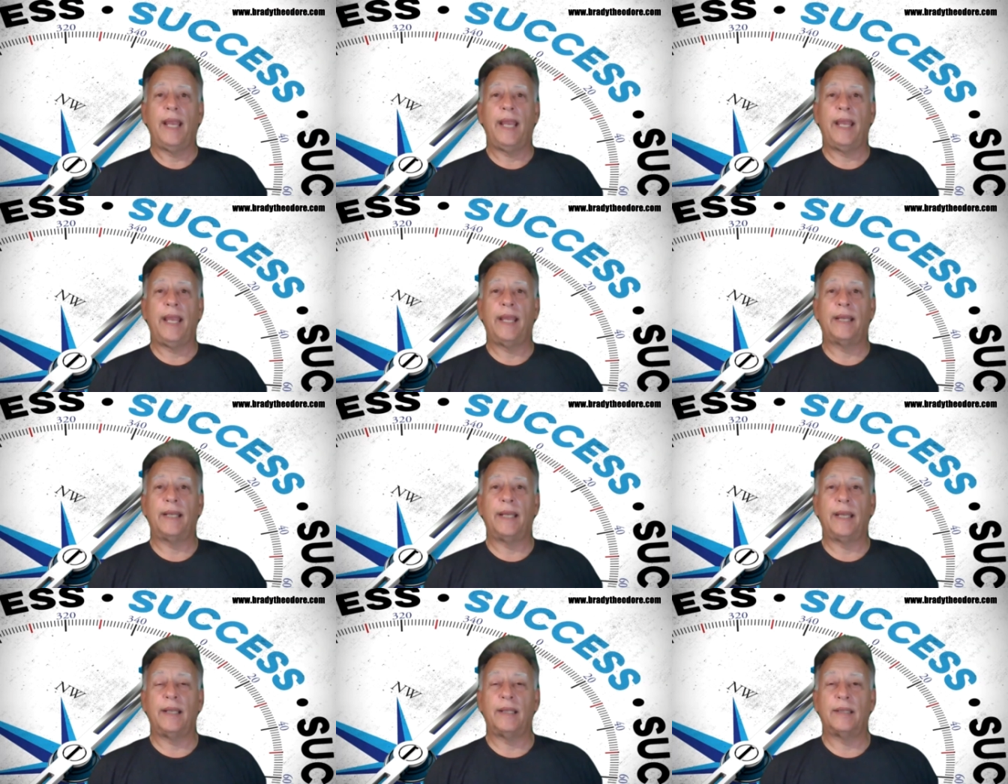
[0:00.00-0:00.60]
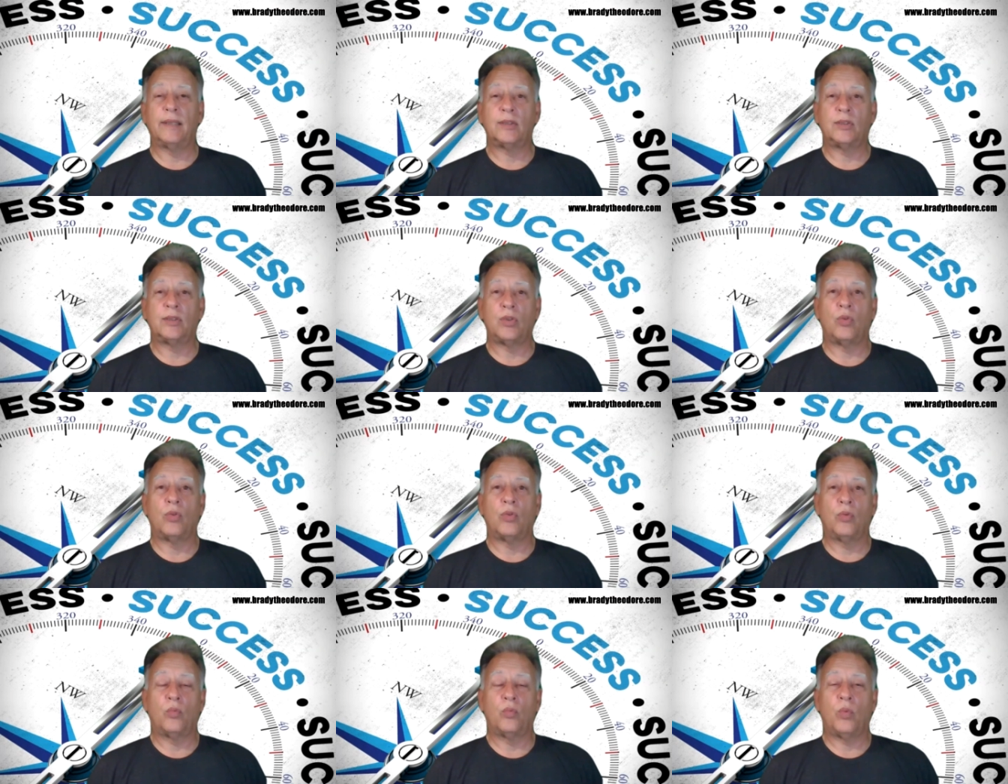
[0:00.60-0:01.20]
And
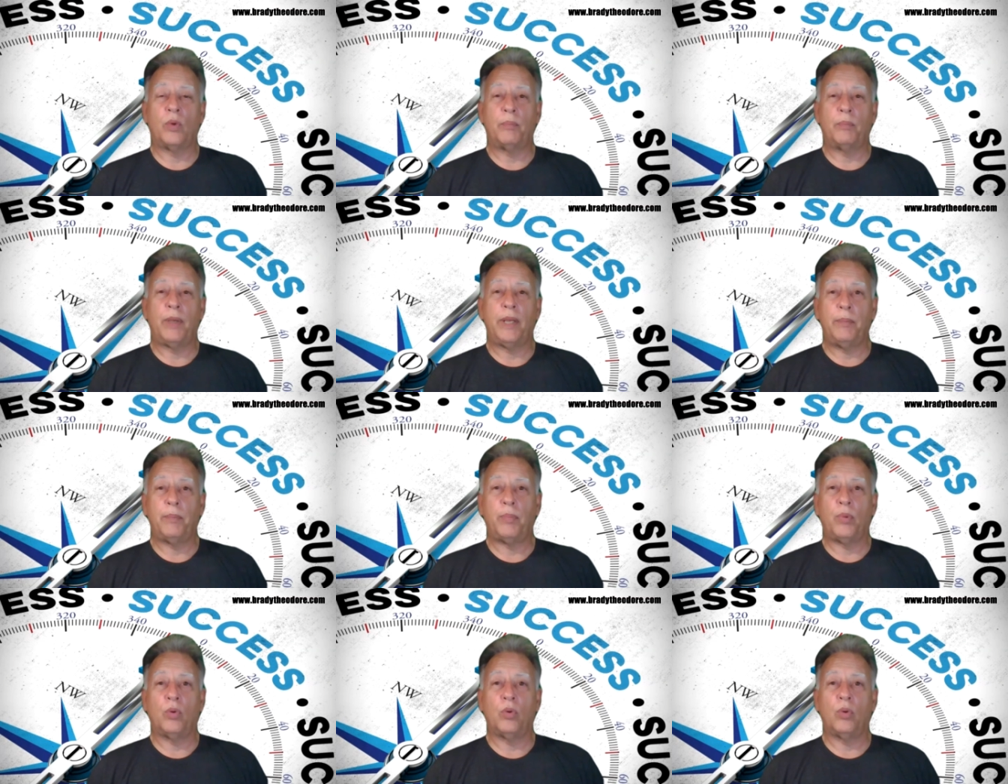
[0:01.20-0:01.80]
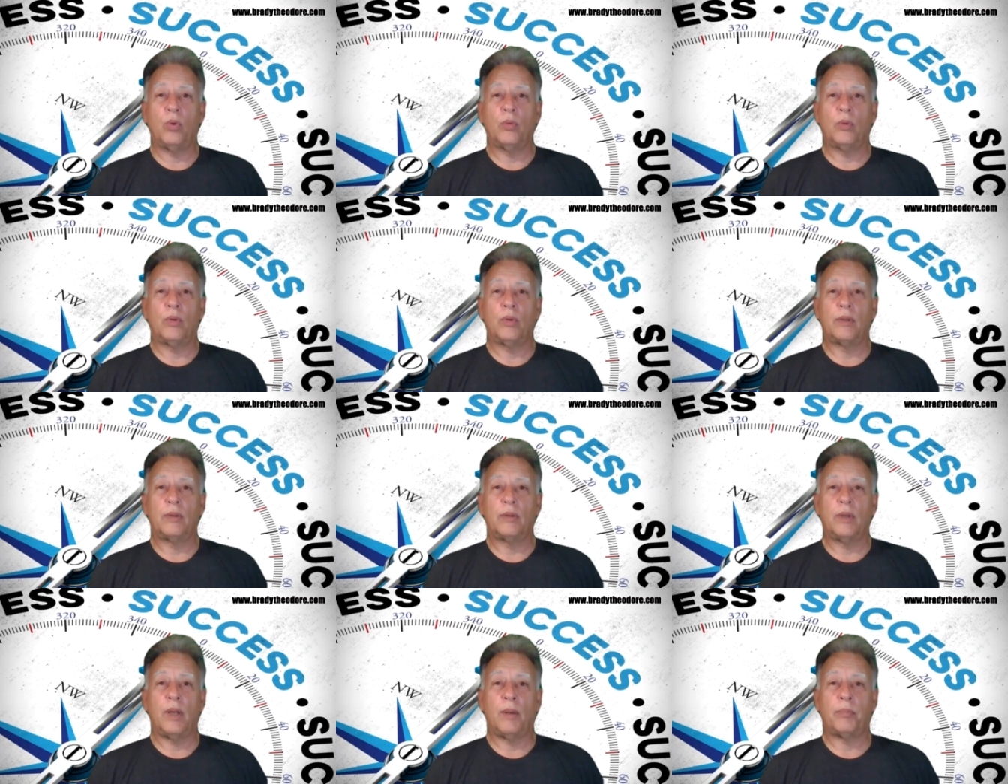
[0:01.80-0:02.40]
so when people
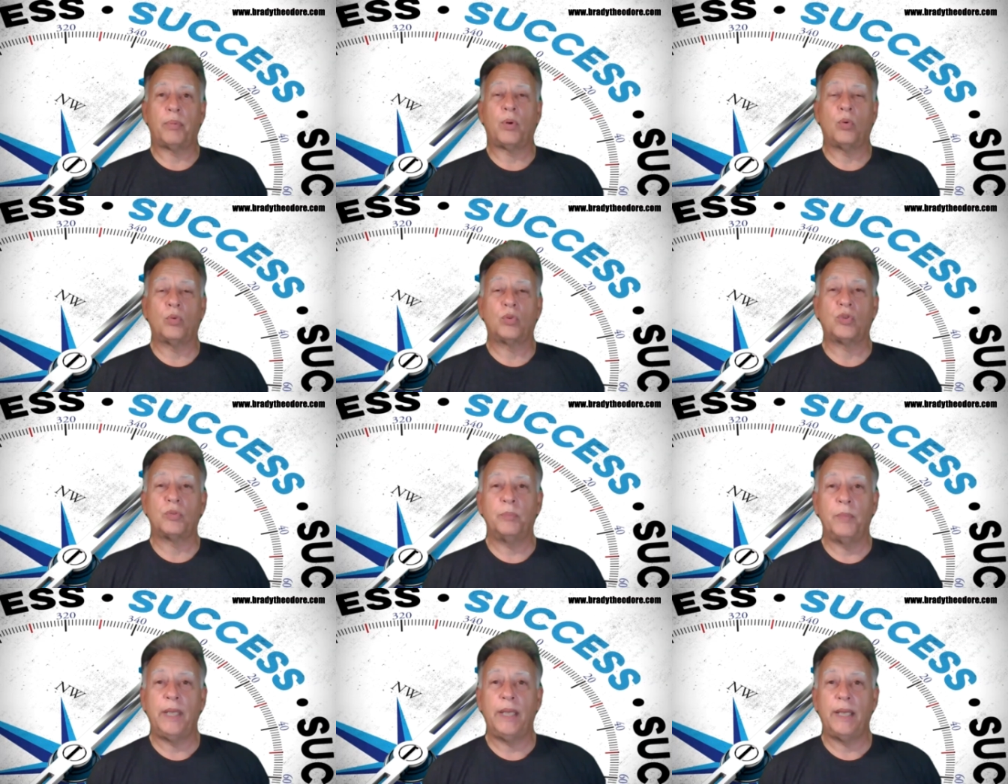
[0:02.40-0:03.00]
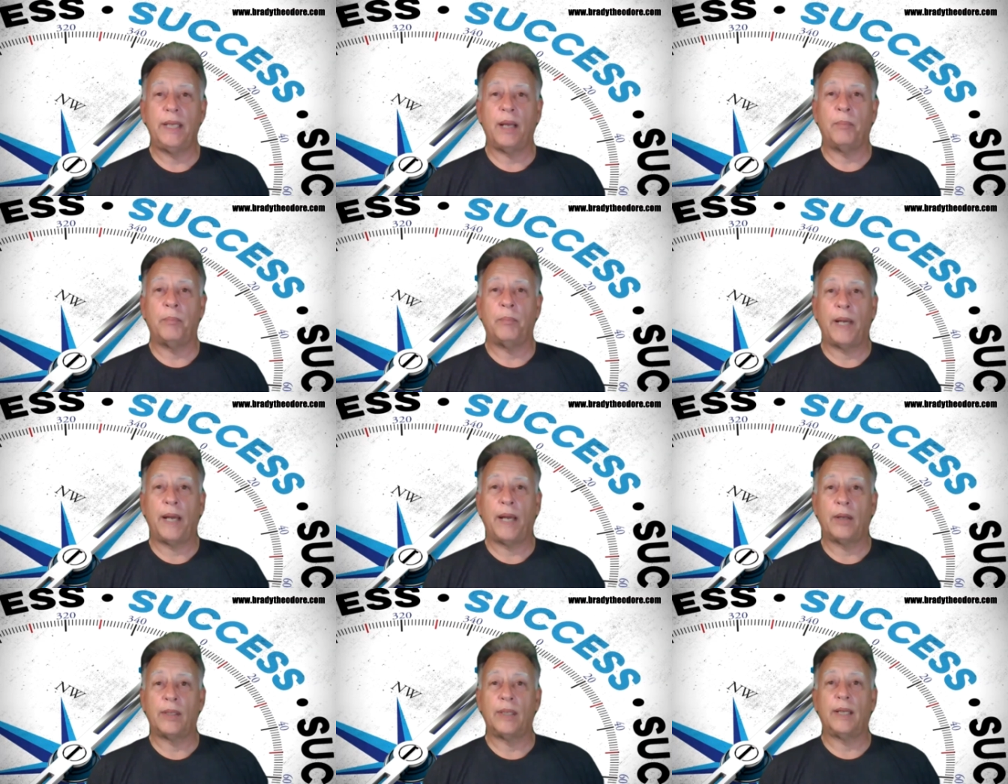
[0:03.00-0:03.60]
approached me
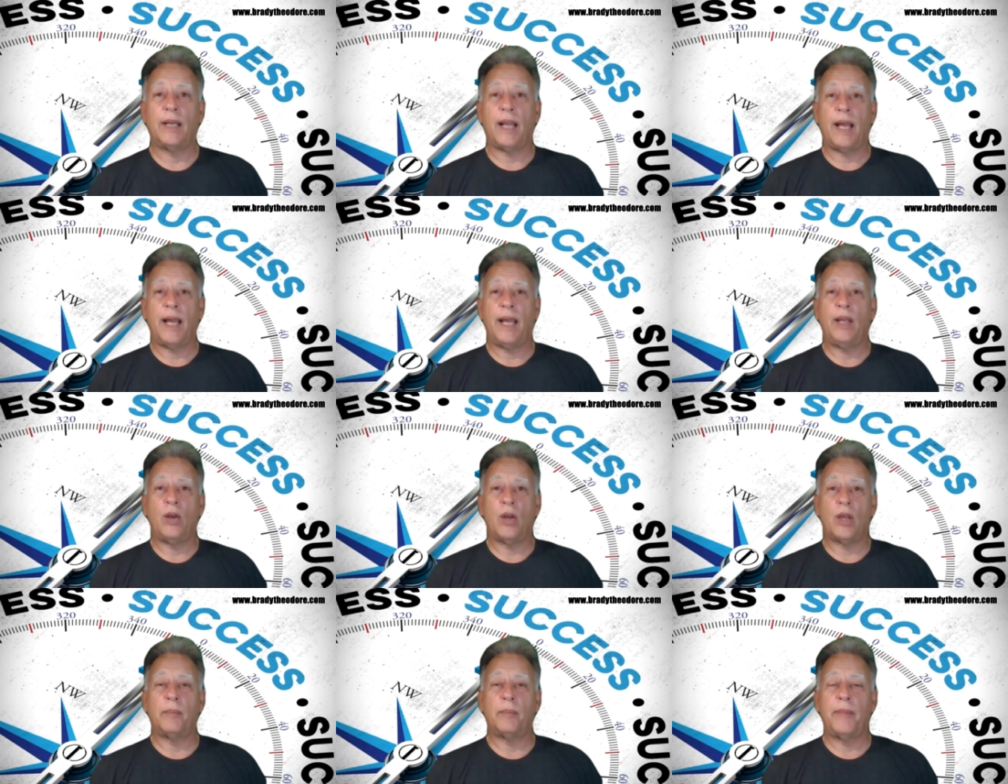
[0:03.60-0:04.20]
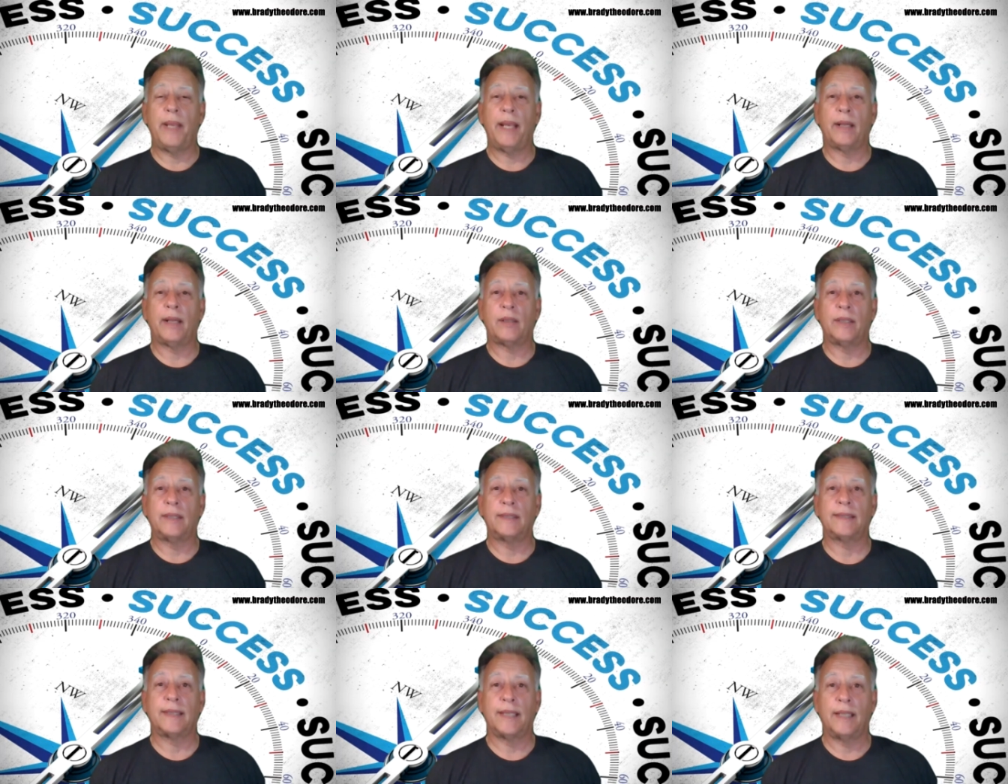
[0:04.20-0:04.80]
about it, I
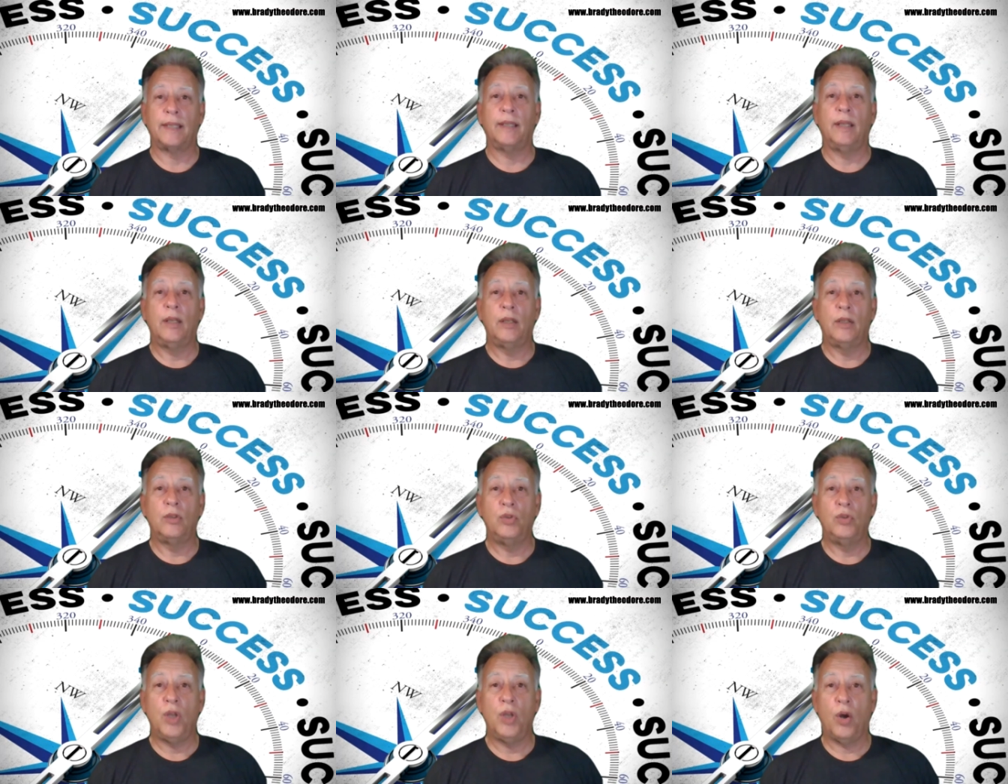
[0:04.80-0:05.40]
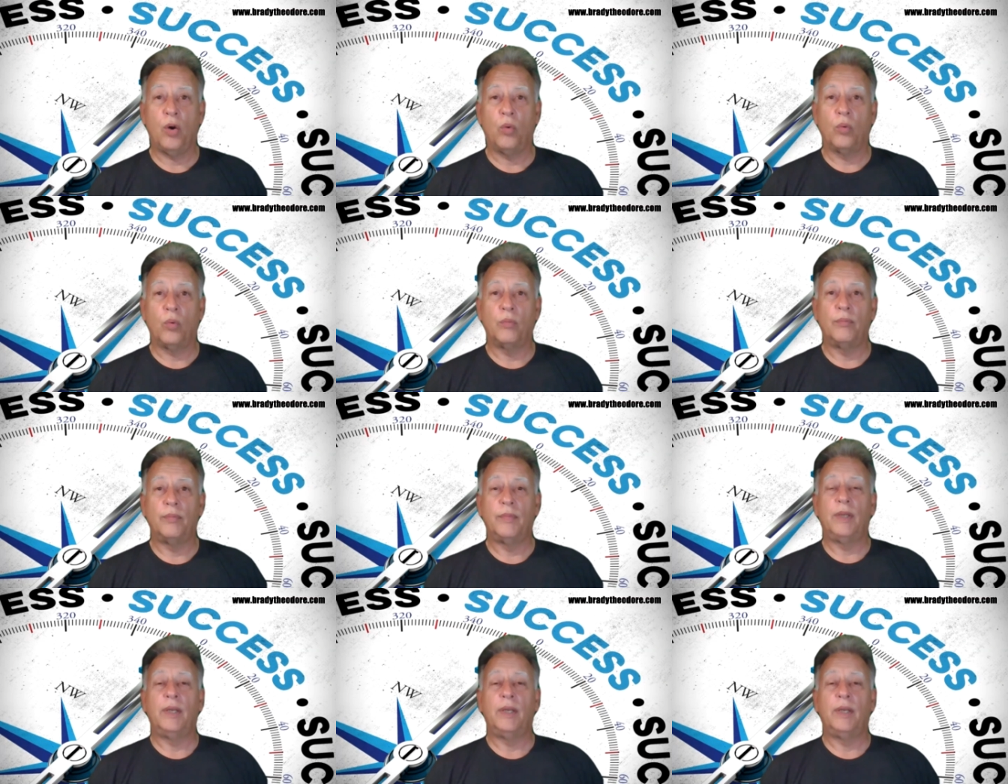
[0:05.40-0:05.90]
automatically said no,